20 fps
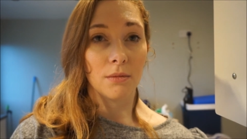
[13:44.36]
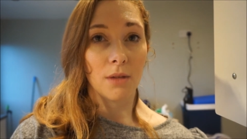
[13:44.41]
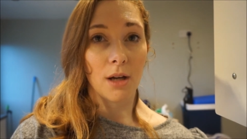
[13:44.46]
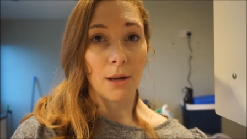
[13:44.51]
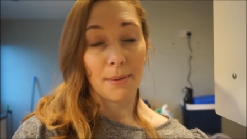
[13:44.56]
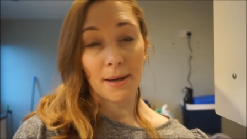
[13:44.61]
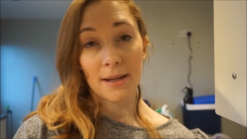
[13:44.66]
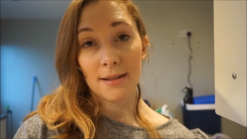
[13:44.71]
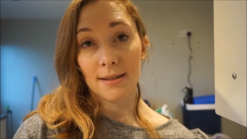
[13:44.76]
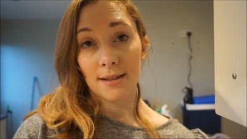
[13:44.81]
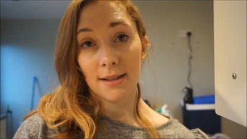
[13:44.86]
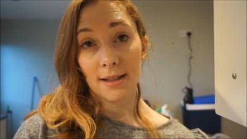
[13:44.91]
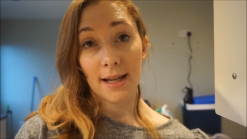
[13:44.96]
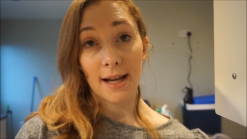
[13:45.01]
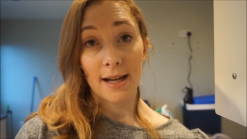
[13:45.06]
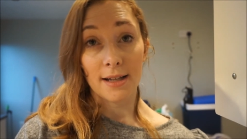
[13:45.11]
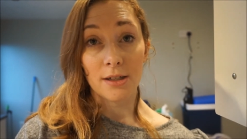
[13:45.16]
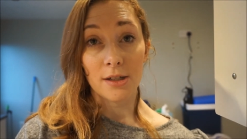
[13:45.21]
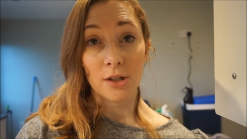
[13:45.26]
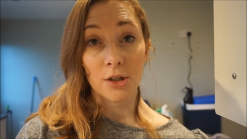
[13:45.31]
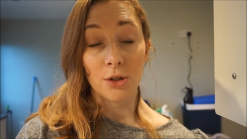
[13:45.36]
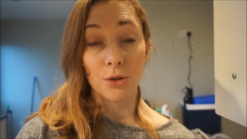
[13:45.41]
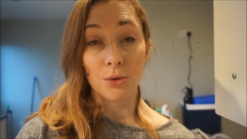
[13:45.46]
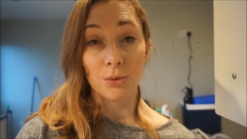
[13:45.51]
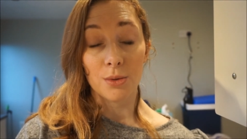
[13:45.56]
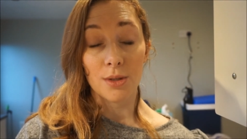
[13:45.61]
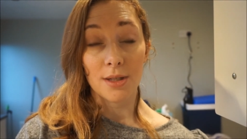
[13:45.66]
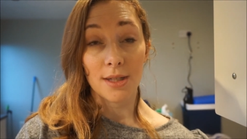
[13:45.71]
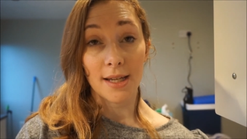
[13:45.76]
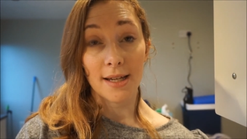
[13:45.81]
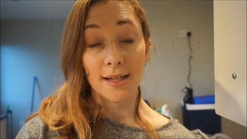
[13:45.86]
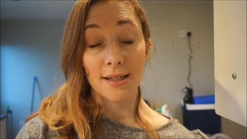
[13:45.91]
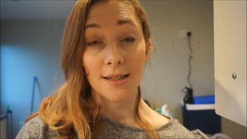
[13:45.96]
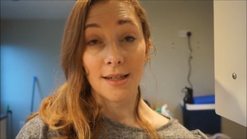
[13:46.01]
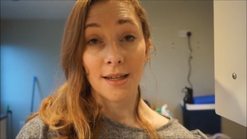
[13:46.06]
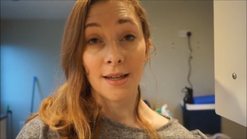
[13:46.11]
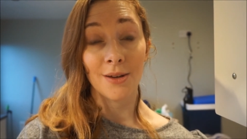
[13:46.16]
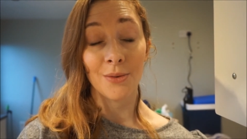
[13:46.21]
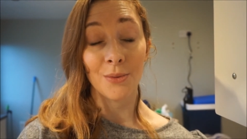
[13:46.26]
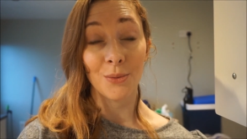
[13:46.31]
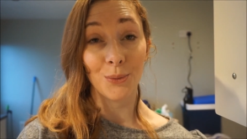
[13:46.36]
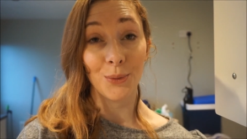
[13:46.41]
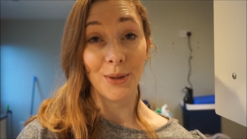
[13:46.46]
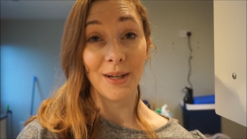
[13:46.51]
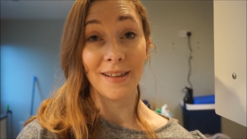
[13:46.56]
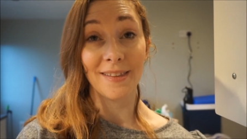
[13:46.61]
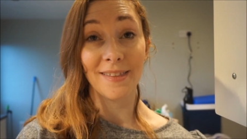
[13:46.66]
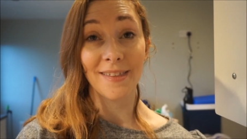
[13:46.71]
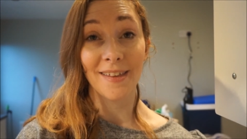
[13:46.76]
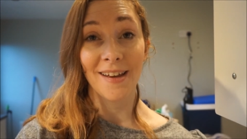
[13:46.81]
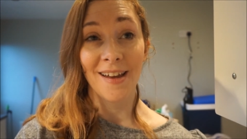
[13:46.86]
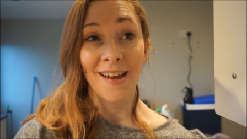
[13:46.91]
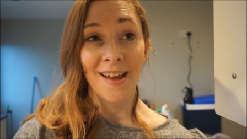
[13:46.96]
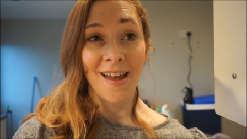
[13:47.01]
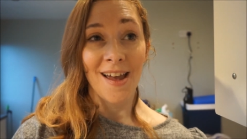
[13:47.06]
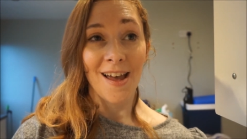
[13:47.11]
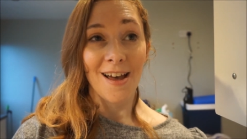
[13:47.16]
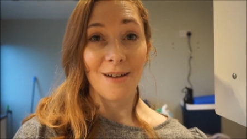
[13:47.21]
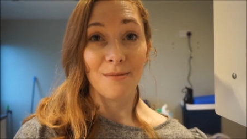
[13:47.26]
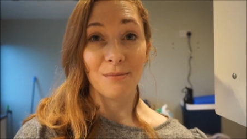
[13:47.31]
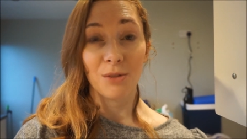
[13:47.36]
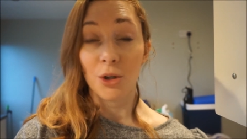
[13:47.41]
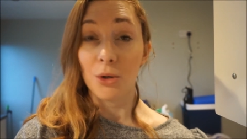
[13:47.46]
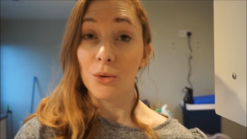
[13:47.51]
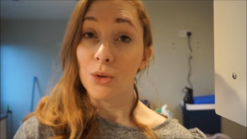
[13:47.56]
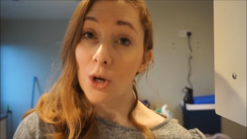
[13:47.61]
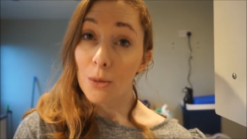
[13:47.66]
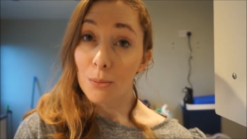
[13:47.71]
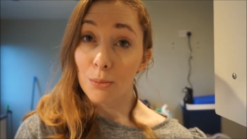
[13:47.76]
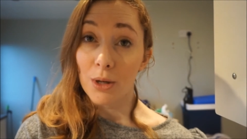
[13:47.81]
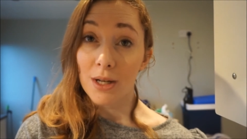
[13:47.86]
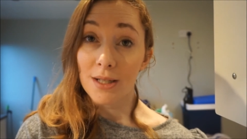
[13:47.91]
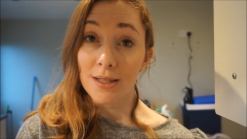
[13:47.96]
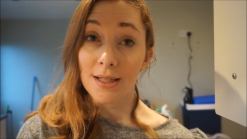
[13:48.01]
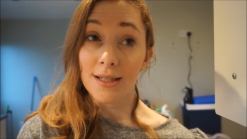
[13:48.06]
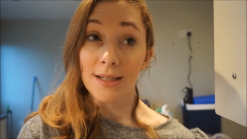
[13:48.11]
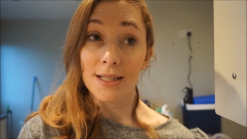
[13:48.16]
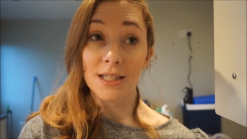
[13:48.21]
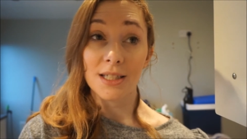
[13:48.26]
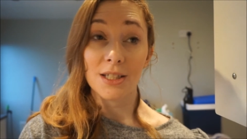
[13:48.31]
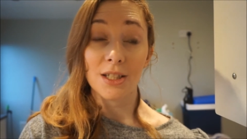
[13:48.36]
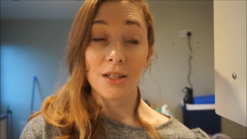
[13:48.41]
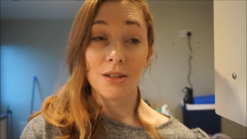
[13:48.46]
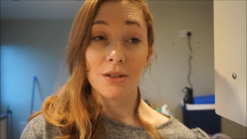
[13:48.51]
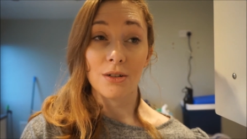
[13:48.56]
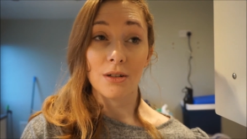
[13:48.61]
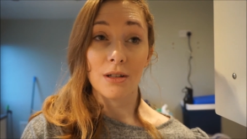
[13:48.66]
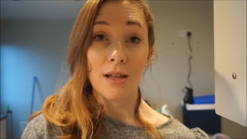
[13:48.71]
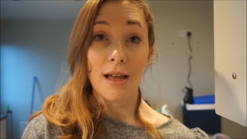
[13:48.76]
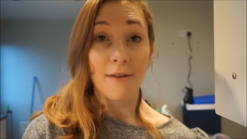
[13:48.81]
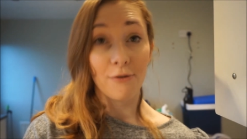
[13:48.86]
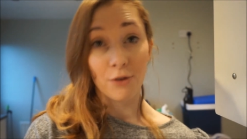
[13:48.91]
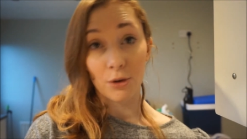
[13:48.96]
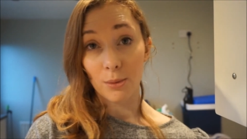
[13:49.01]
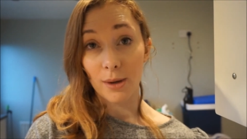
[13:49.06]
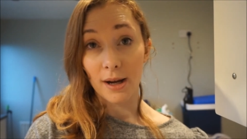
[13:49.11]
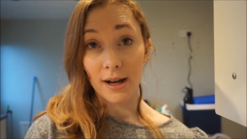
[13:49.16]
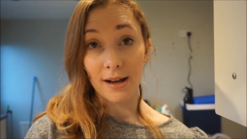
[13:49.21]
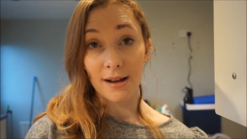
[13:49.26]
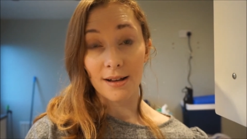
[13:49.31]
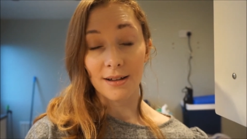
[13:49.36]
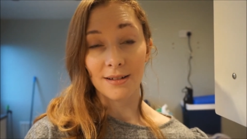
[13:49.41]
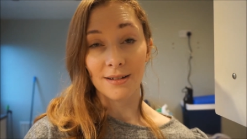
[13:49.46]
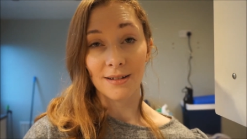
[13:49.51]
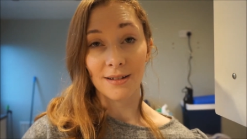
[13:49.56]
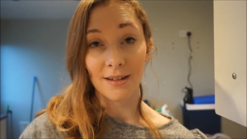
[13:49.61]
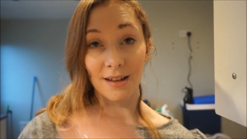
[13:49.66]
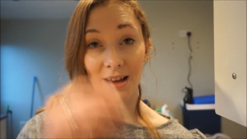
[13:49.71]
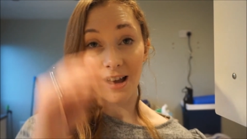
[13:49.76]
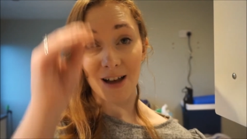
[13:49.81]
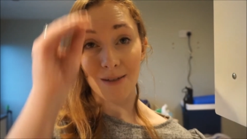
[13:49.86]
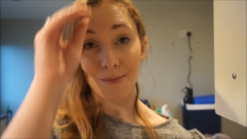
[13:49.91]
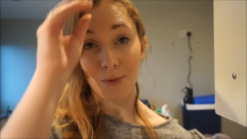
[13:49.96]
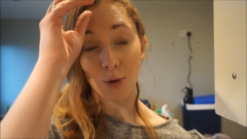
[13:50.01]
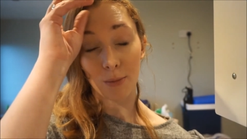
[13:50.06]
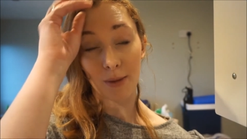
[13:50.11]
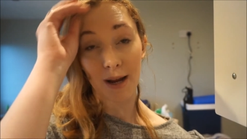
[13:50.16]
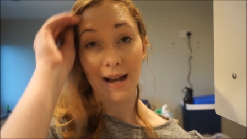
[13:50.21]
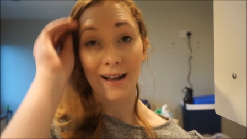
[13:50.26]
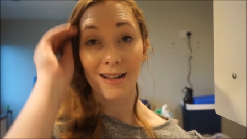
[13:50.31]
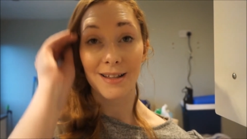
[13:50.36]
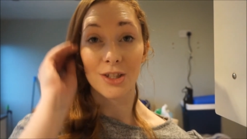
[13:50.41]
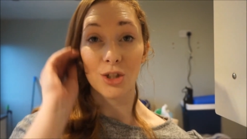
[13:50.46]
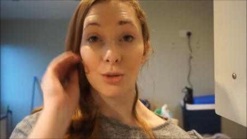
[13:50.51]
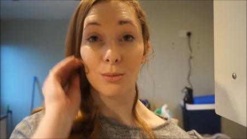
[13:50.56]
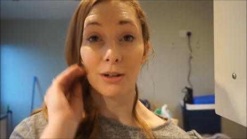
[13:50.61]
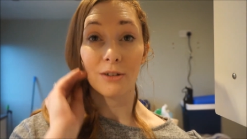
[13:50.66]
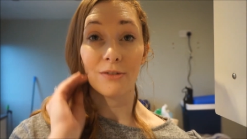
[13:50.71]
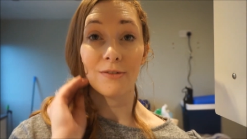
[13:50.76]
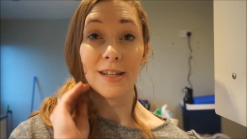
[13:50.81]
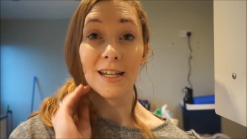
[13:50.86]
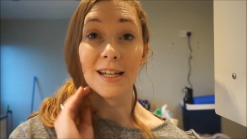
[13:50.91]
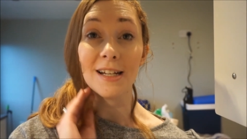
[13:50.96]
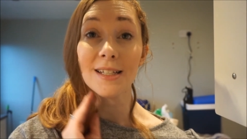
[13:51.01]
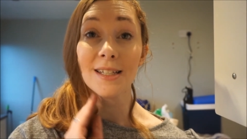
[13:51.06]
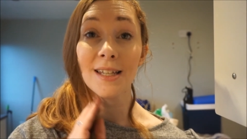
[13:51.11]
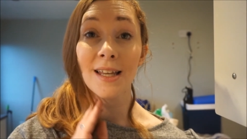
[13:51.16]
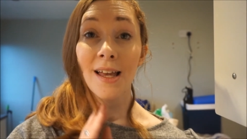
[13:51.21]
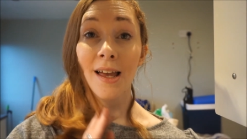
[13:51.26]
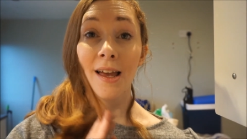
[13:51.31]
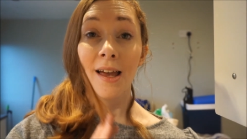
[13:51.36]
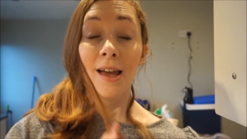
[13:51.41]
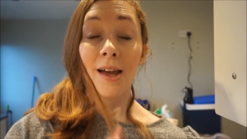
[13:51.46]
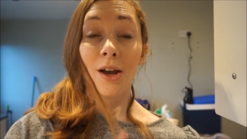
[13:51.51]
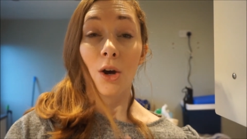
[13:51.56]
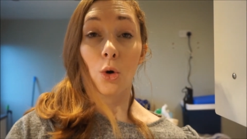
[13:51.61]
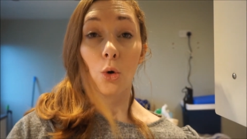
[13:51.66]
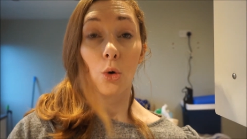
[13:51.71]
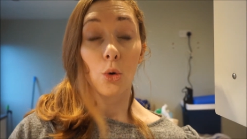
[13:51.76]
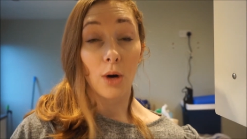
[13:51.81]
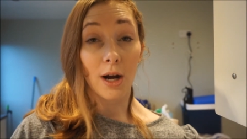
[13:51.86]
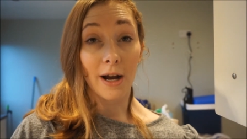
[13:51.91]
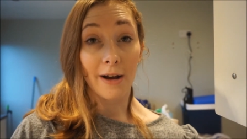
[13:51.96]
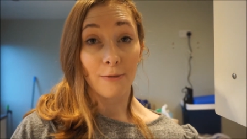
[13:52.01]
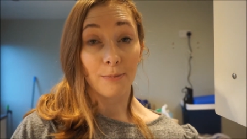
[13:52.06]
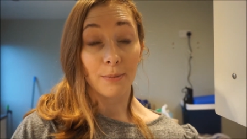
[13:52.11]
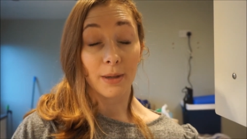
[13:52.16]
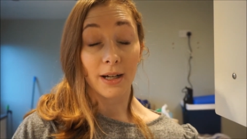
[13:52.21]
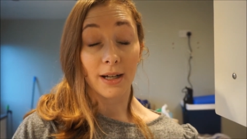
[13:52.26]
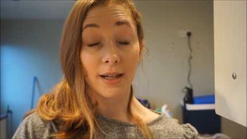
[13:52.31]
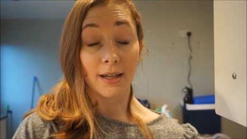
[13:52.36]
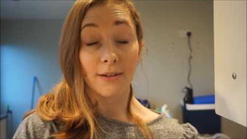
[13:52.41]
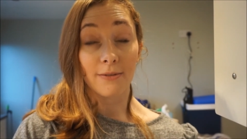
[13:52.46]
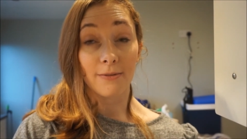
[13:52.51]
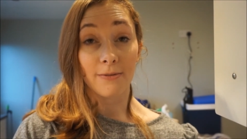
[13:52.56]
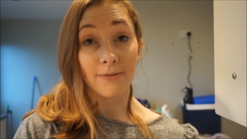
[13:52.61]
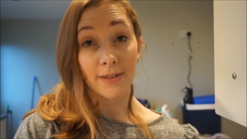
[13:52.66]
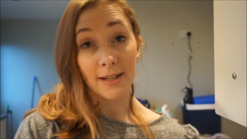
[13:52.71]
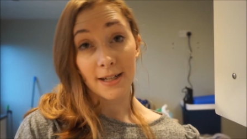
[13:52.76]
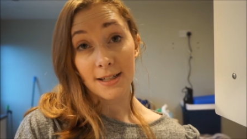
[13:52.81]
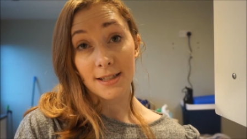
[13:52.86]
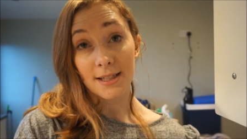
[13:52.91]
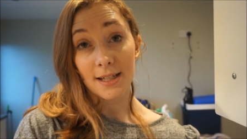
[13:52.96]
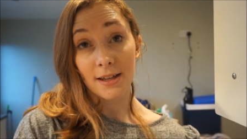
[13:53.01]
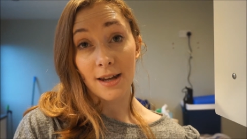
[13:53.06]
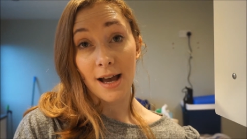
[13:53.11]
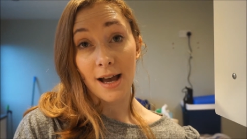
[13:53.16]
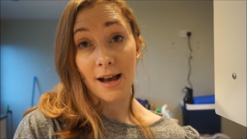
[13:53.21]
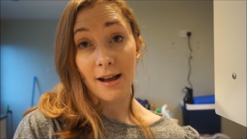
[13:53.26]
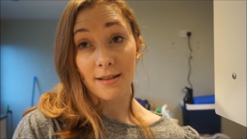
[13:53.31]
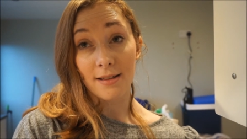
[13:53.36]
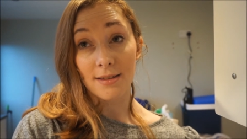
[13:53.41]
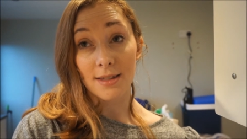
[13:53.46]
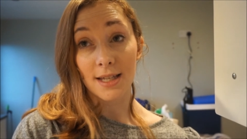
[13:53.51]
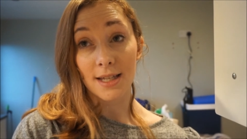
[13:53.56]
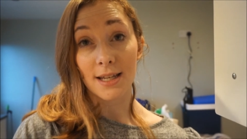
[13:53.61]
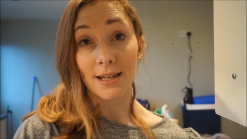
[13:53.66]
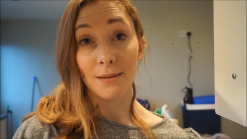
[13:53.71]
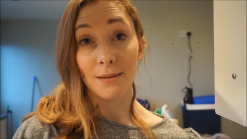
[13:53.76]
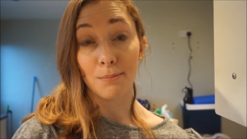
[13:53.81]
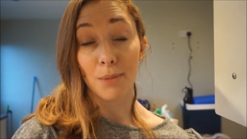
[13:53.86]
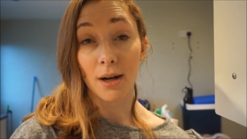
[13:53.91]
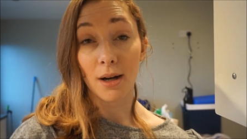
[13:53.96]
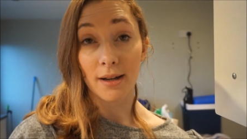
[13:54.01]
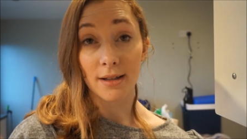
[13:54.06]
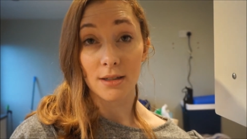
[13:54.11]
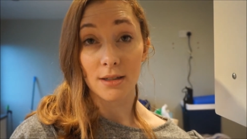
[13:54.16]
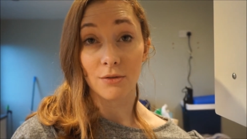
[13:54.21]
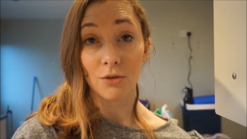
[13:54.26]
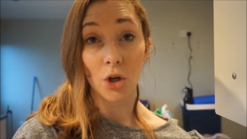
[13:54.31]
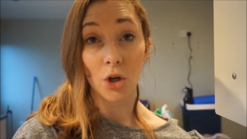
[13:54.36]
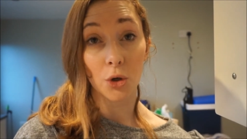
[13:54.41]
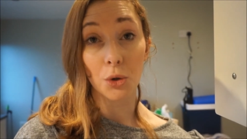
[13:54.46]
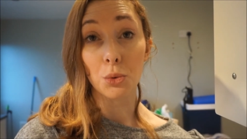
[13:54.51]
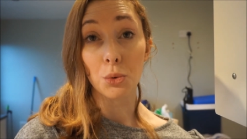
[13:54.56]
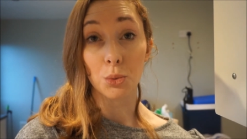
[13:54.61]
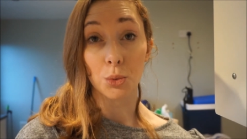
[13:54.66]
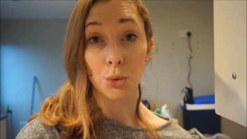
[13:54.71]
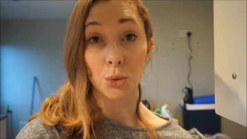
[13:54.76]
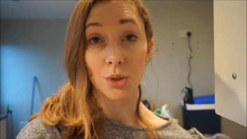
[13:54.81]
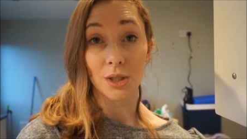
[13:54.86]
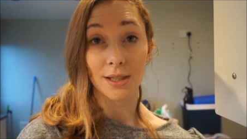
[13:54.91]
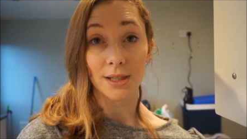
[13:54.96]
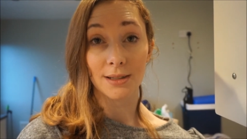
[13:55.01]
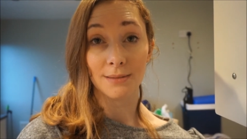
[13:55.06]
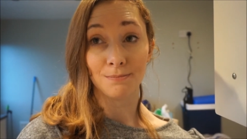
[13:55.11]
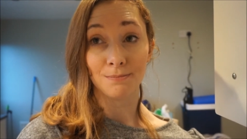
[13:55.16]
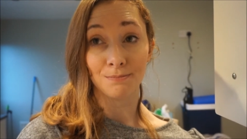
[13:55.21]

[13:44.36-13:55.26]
basically had to sit with cold compresses everywhere on my hands or my feet, or have my feet and hands in buckets of cold water.